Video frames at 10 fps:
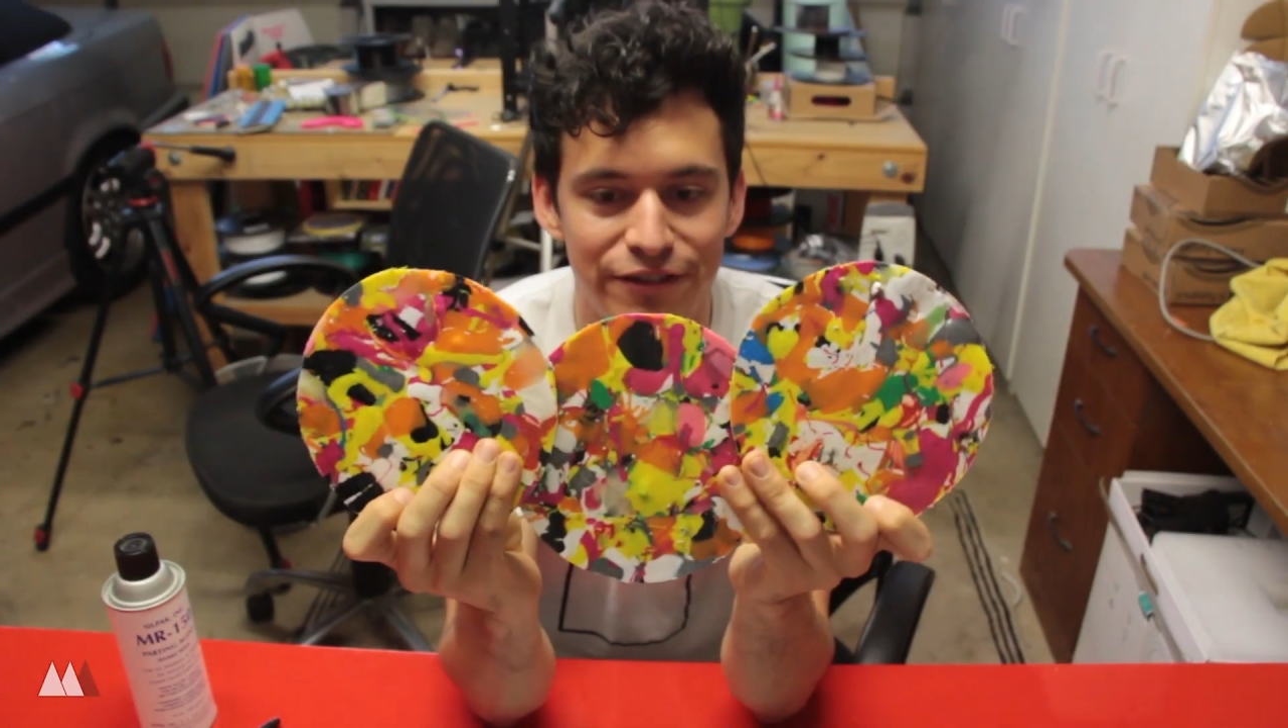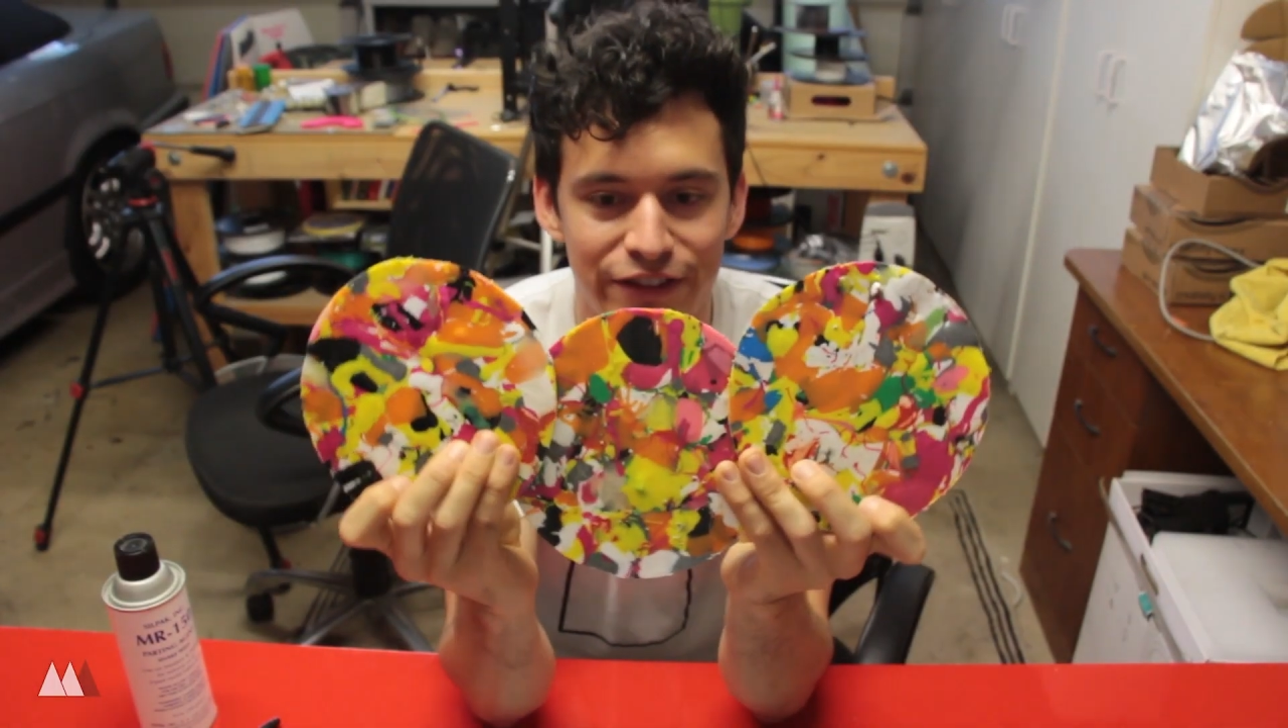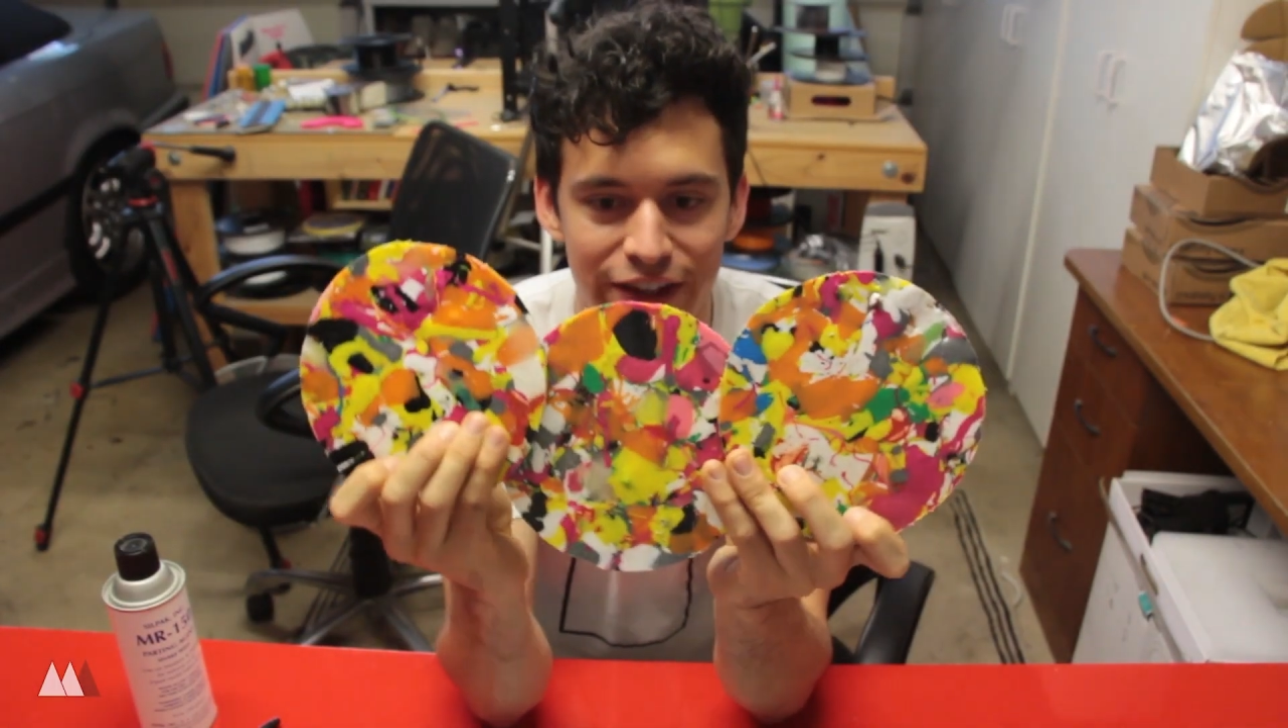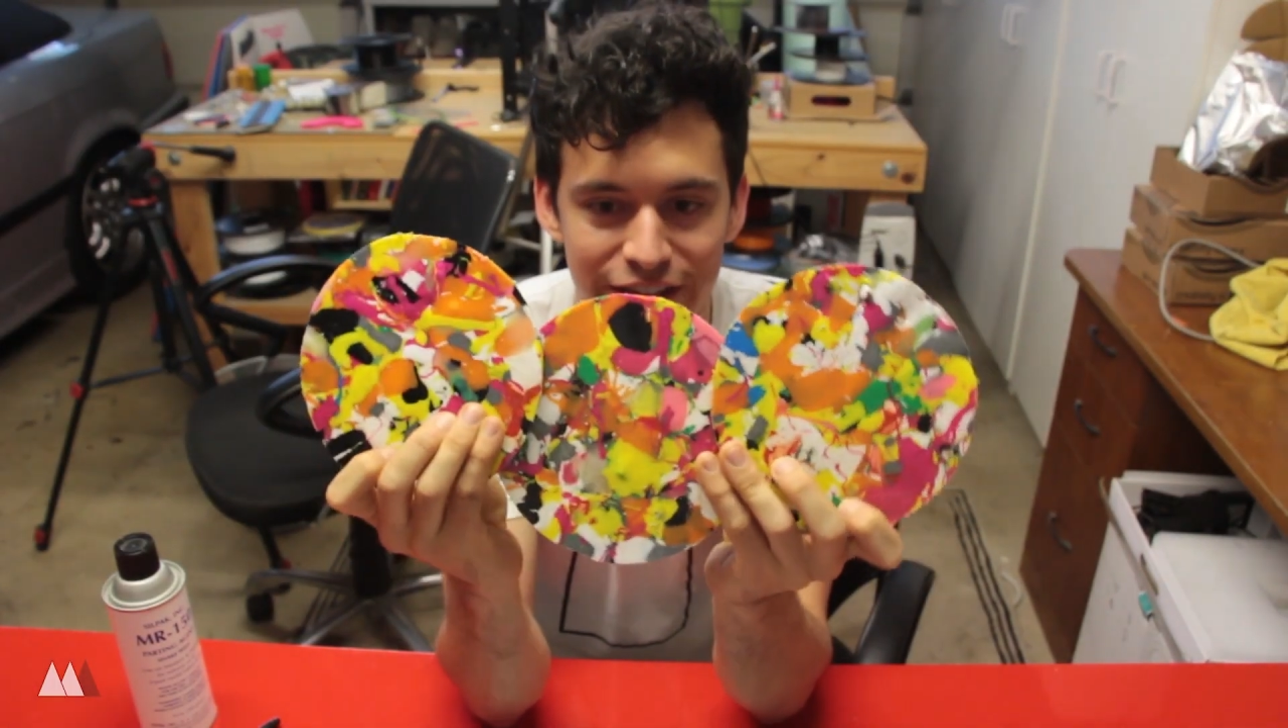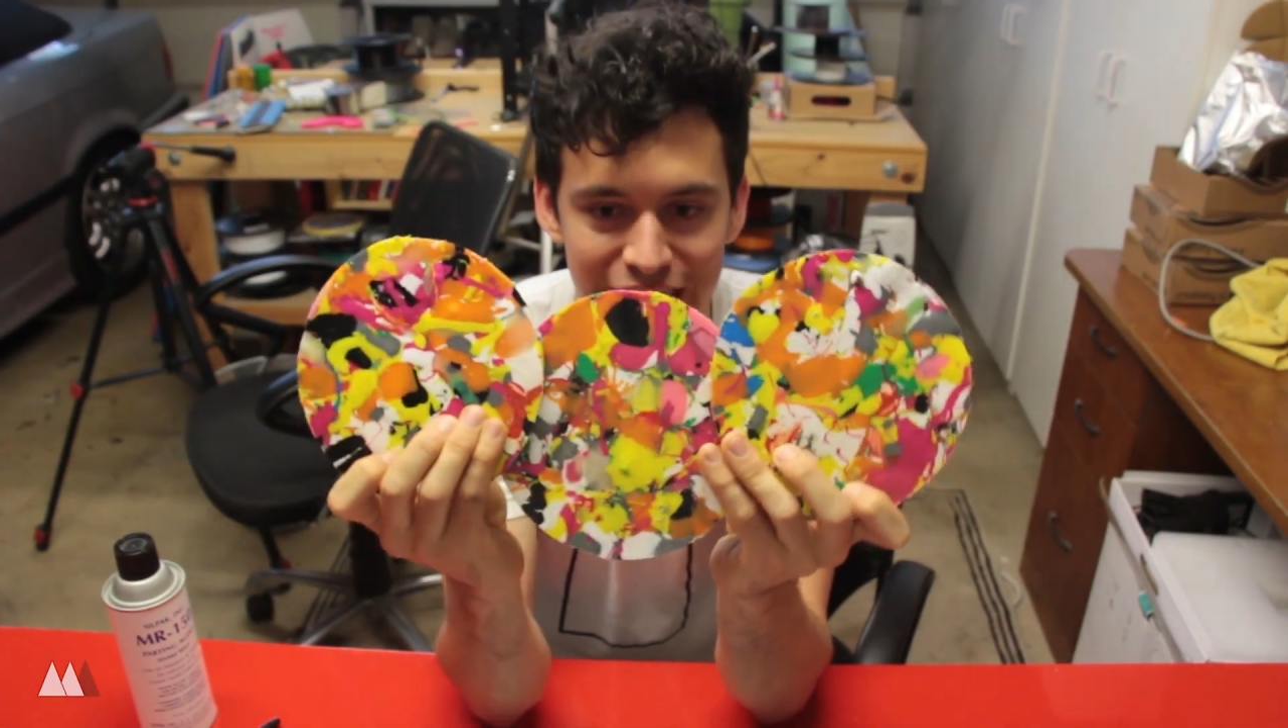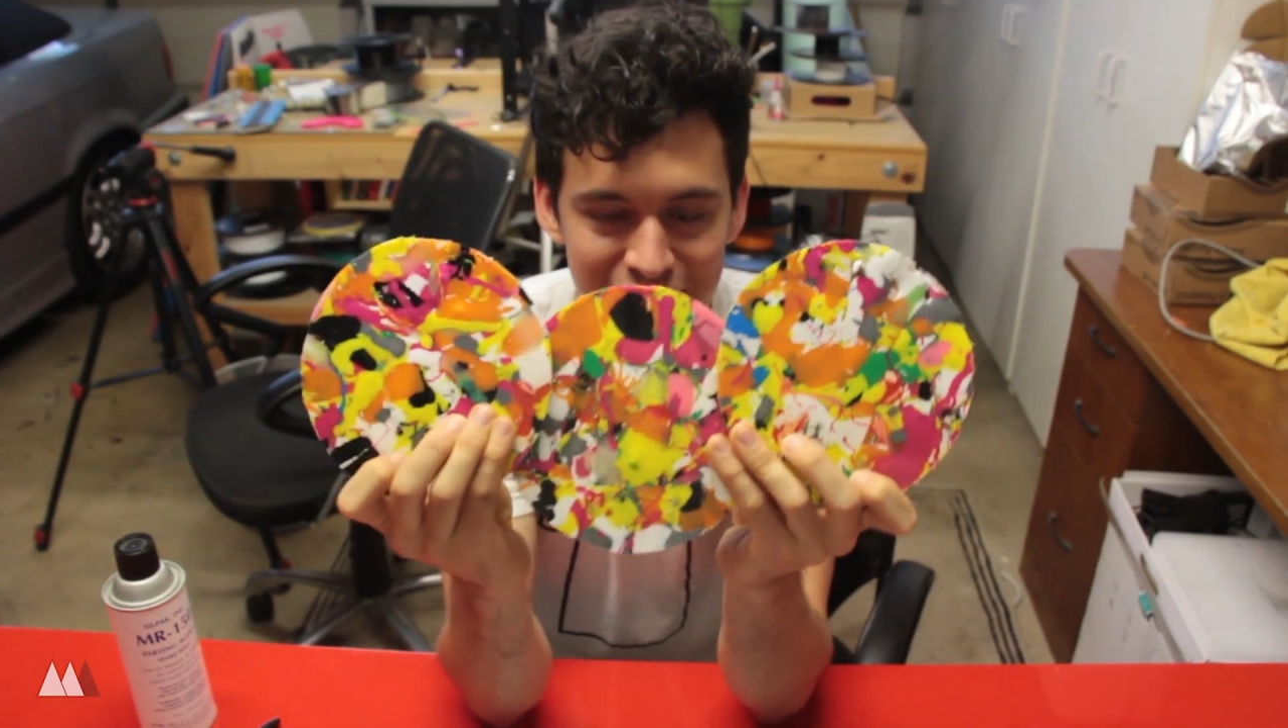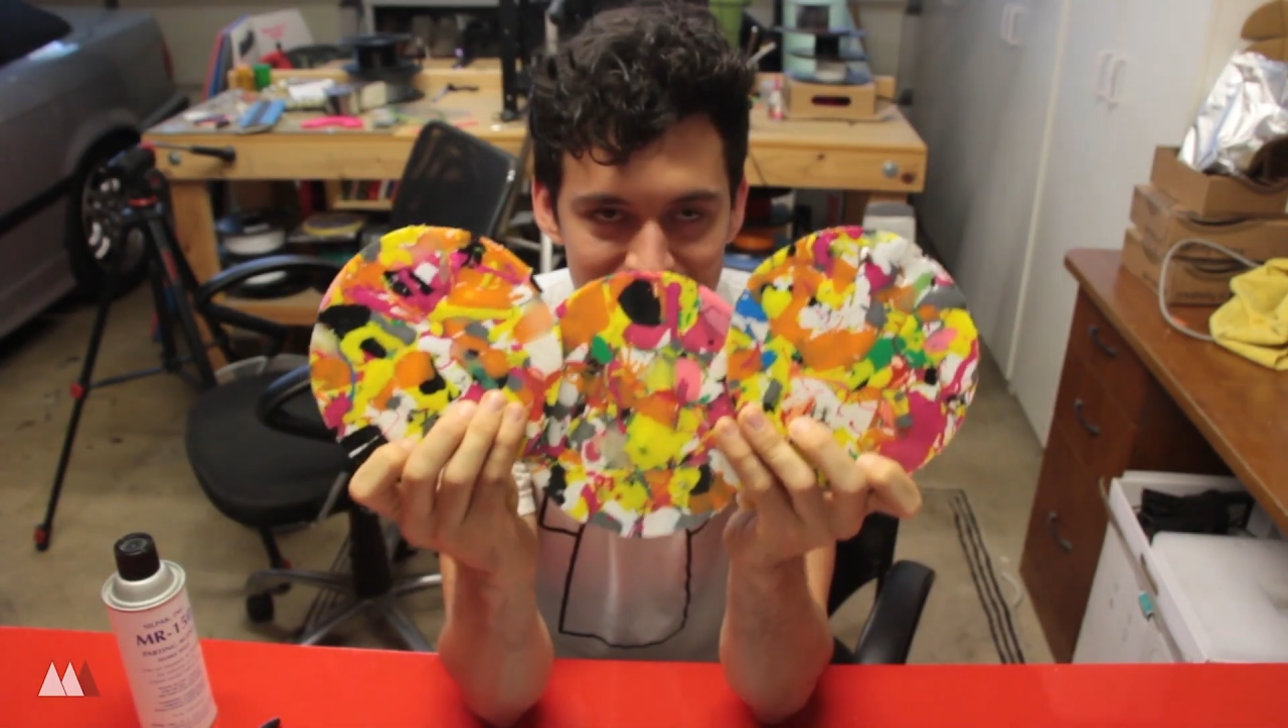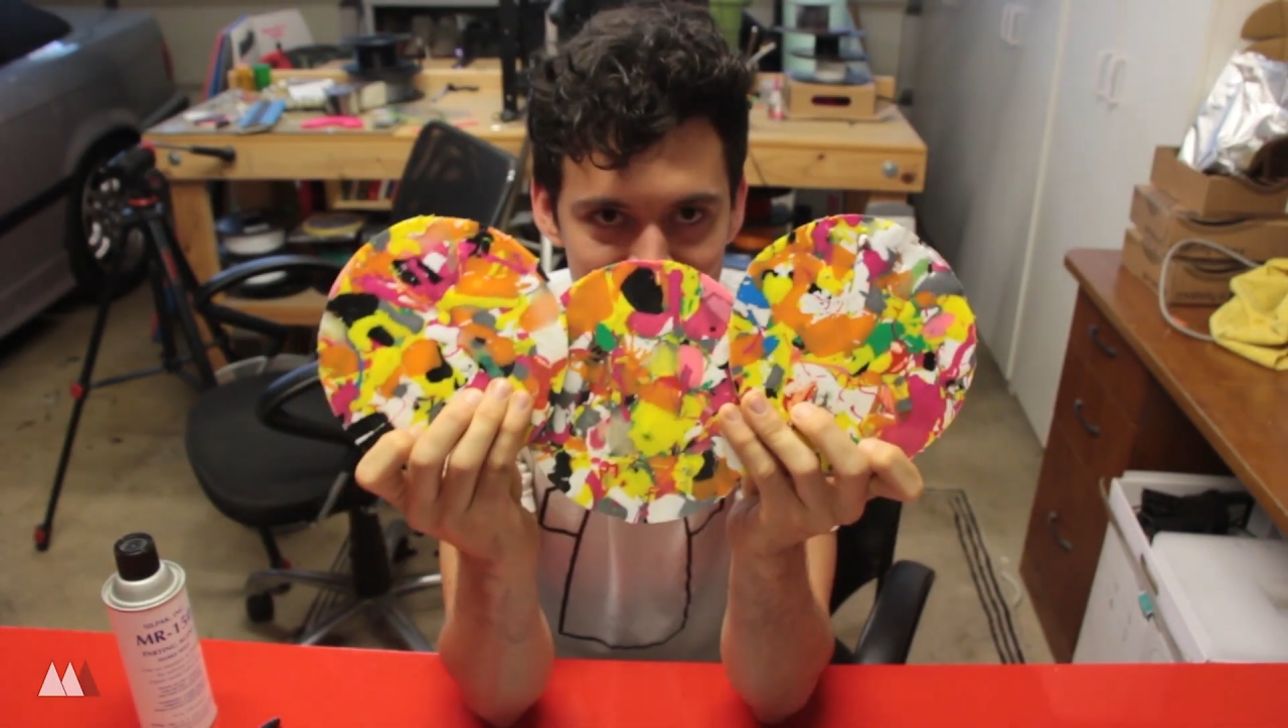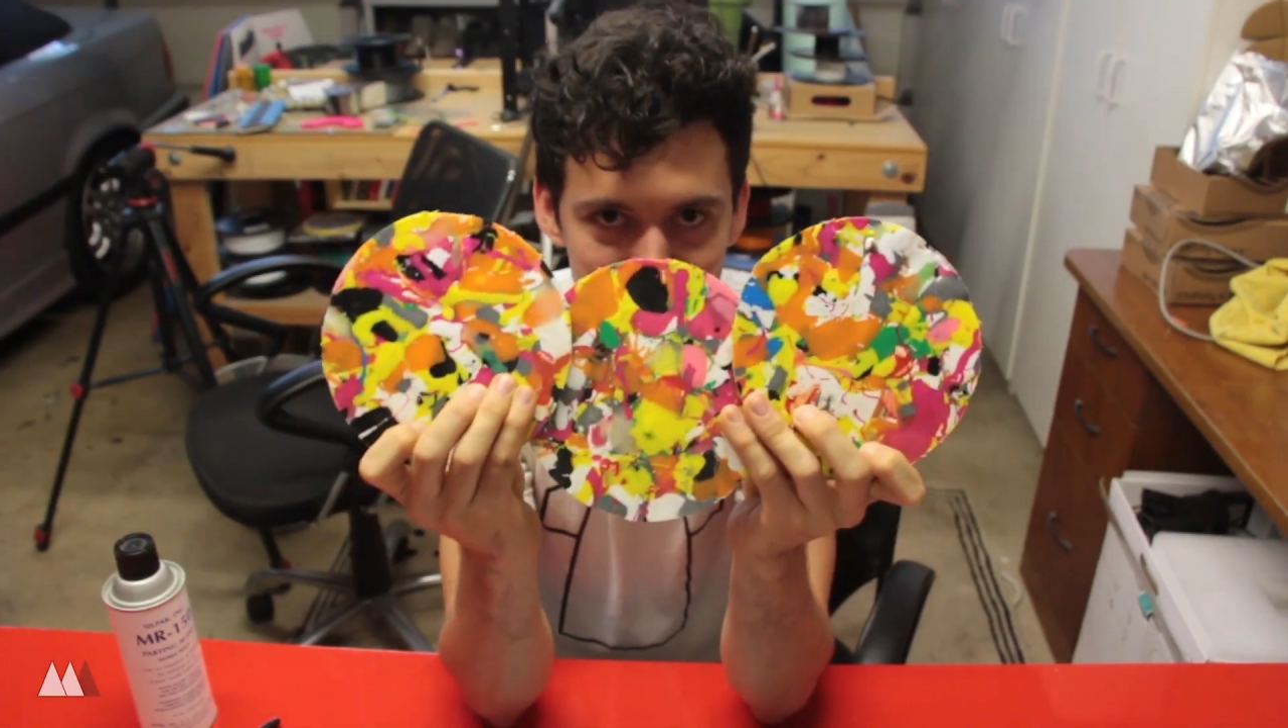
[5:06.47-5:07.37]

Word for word: very